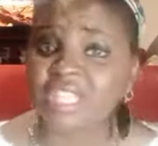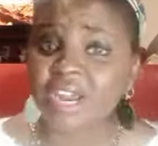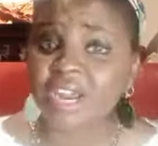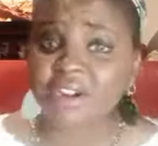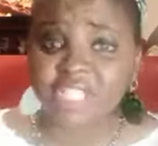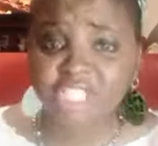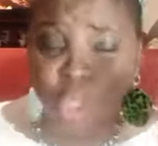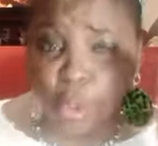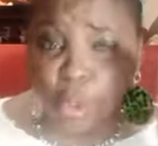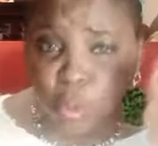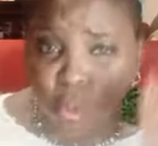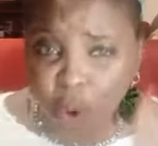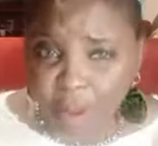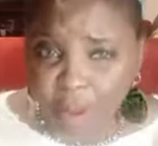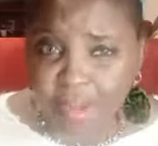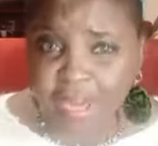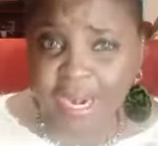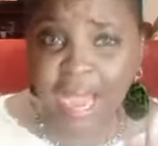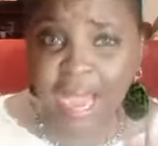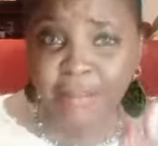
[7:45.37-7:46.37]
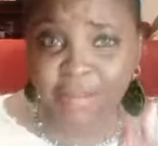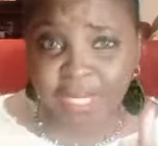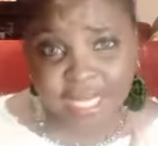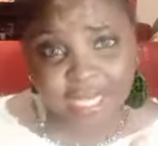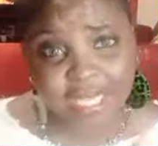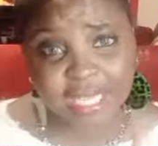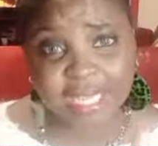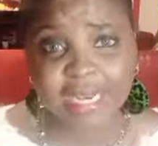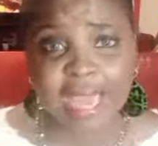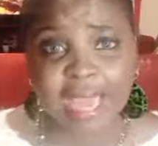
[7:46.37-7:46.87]
There is a woman I'm
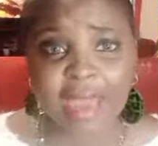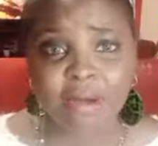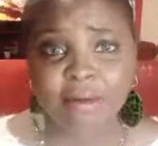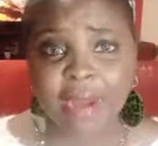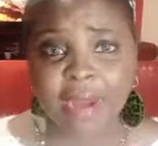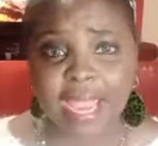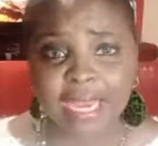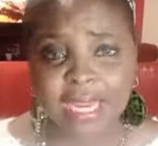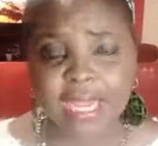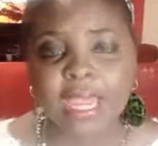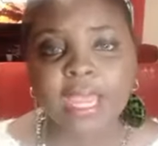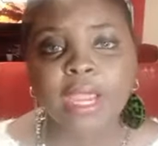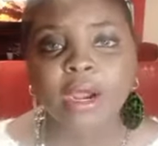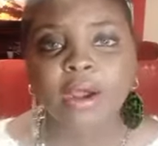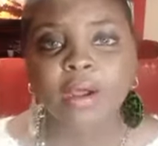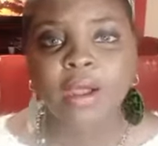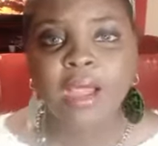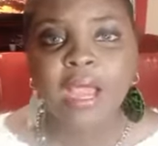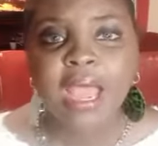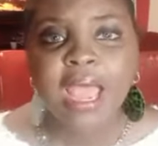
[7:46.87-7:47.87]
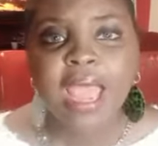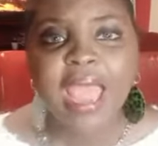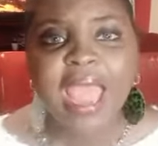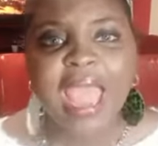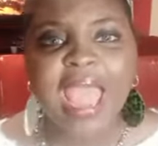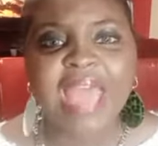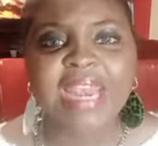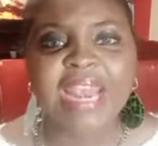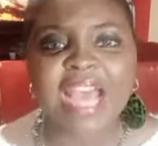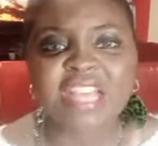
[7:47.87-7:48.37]
looking at right here,
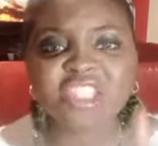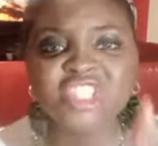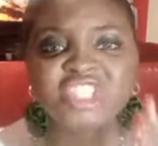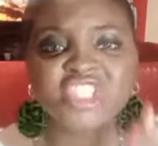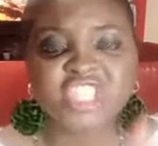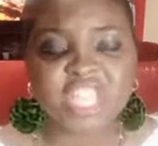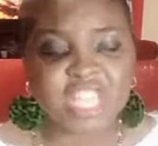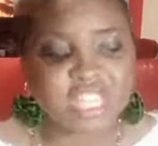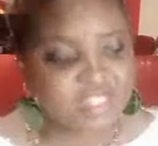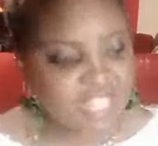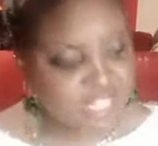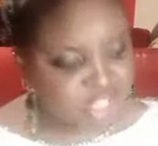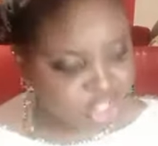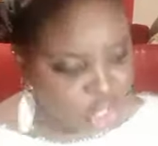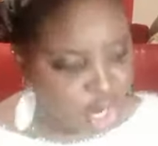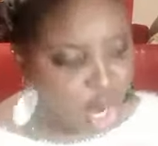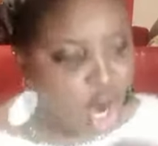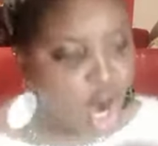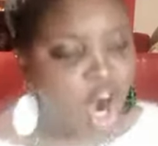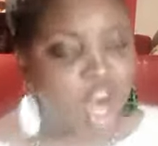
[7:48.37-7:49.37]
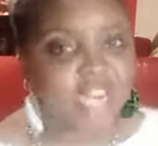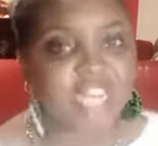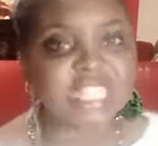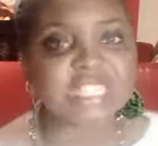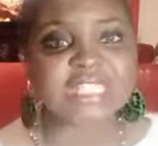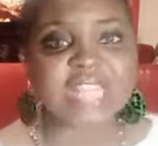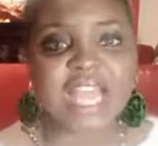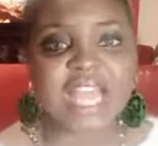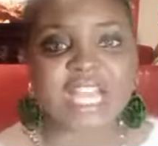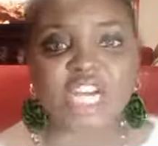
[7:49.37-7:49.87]
and I see that your heart
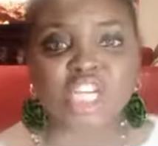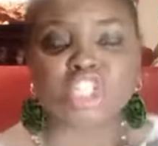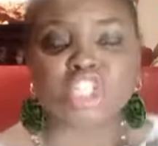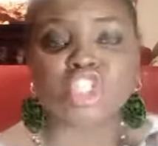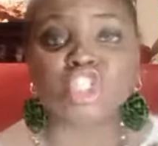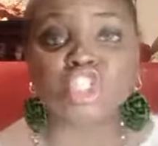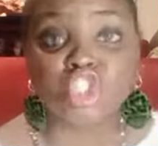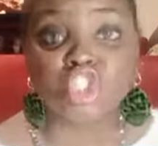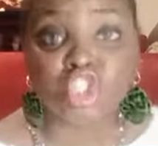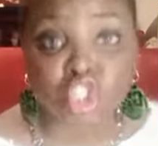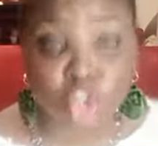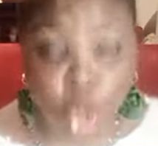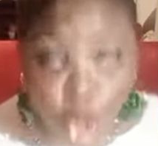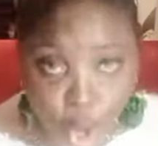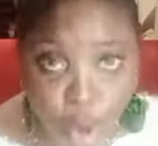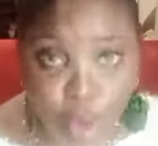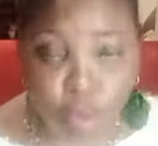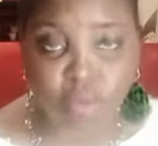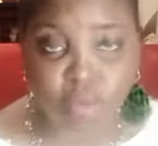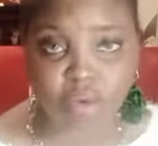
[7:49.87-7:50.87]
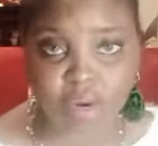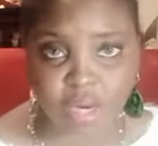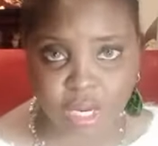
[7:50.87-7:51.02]
is like a stone.